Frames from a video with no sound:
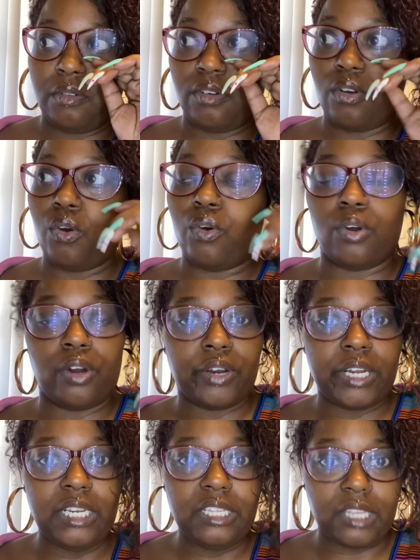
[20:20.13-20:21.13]
or
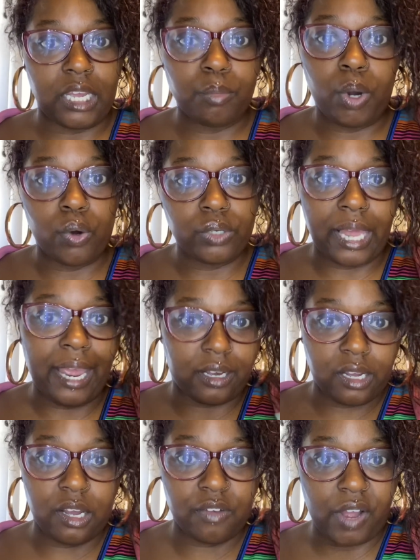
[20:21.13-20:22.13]
anything. Well, lack
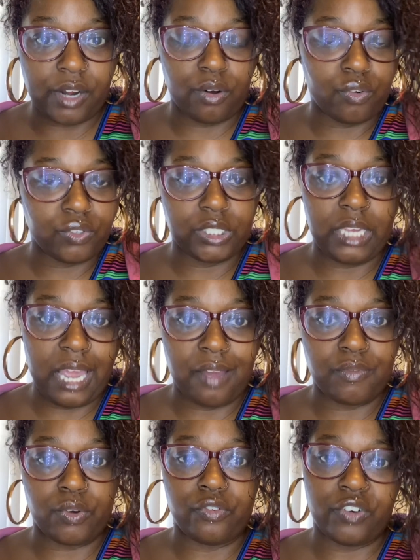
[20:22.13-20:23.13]
of, I don't really
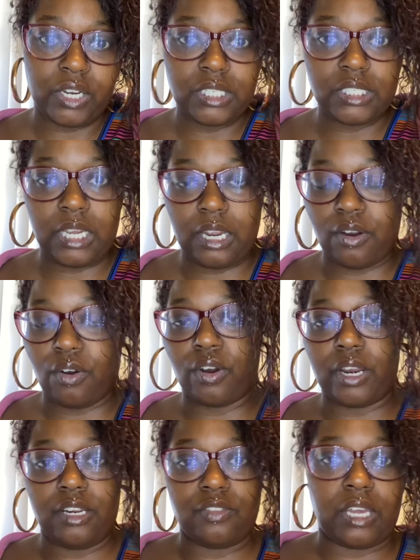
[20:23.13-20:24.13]
have no friends here or
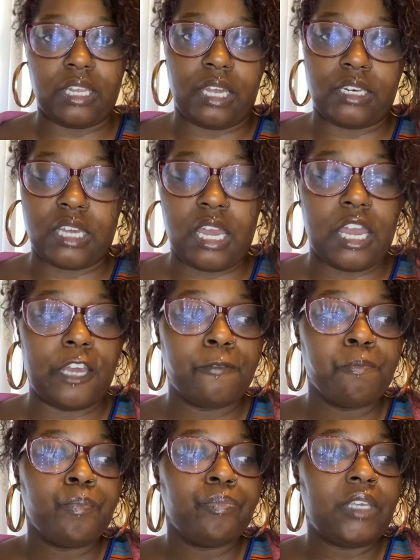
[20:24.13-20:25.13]
anything like that.
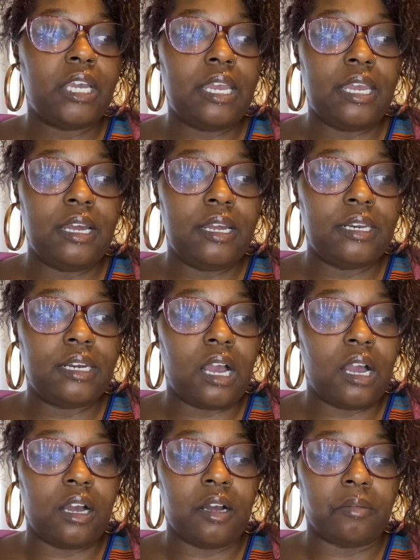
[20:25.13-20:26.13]

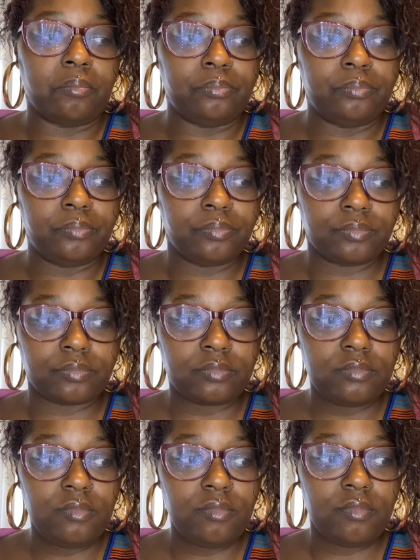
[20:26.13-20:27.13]
And
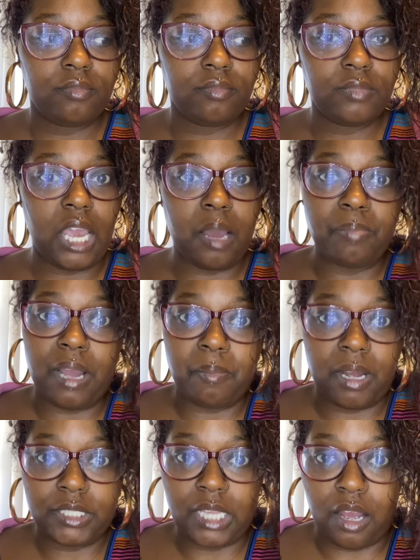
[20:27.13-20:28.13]
I'm by
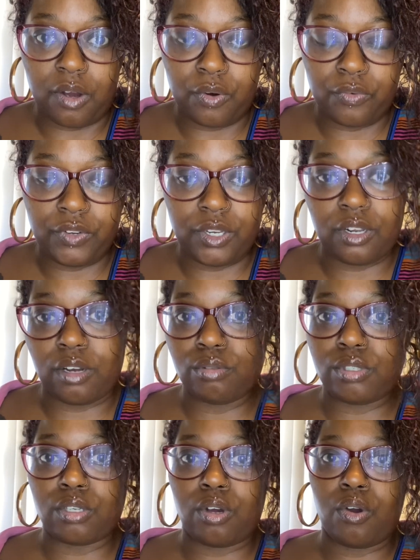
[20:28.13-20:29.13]
myself, you know,
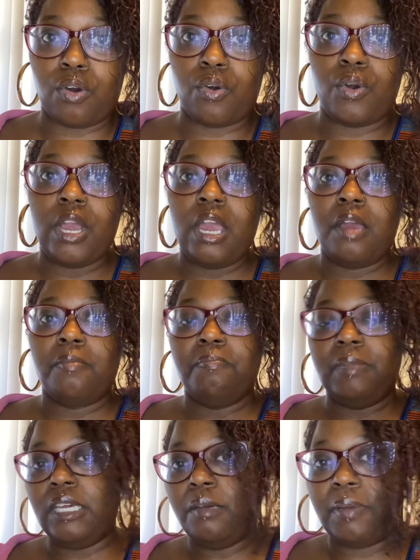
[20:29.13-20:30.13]
so
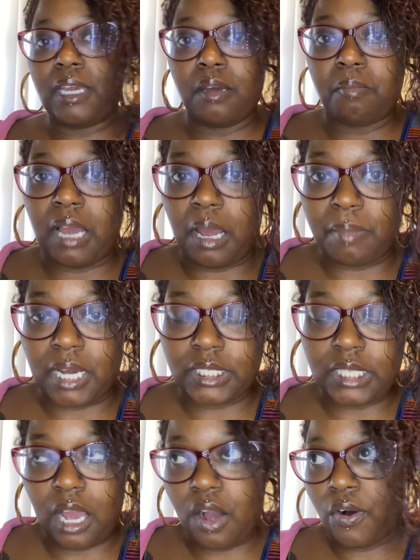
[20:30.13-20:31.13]
me being by
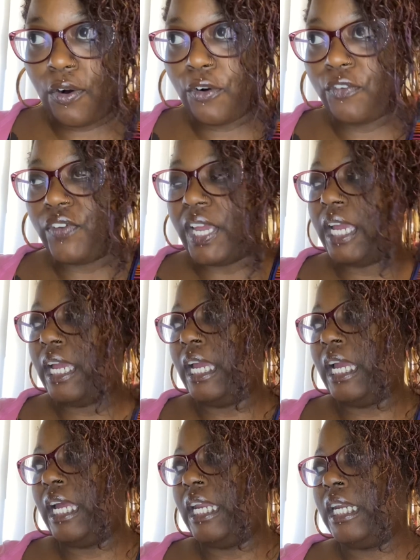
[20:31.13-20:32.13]
myself
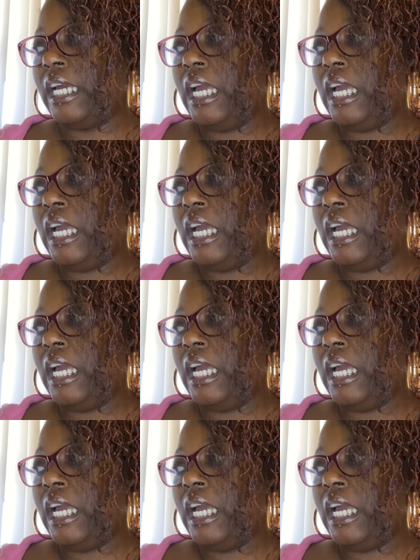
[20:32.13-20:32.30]
and